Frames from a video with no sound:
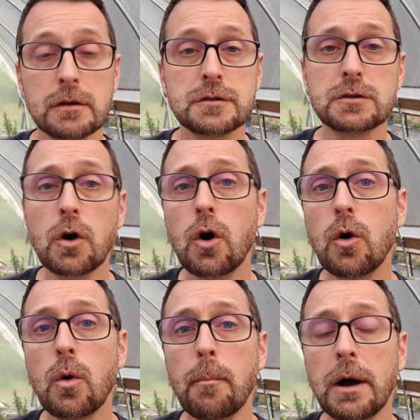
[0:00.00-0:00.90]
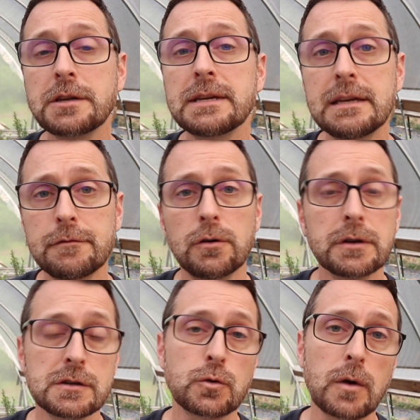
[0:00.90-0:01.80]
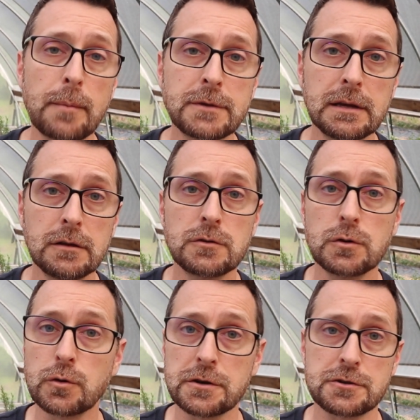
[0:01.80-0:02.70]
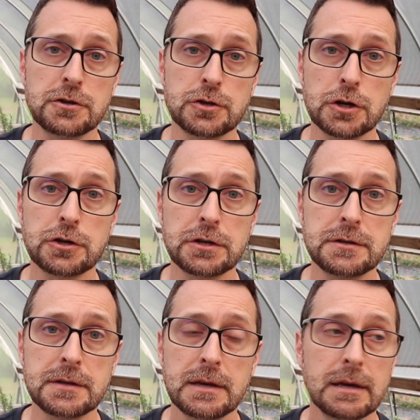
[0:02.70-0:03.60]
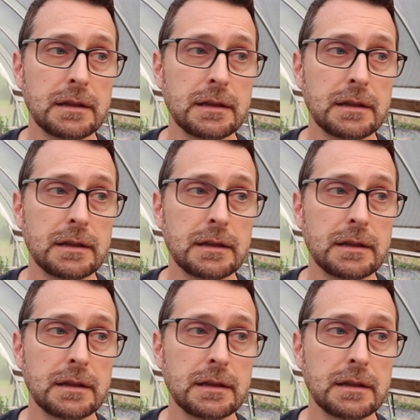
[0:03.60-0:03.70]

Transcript: So much evil has crept into Christian churches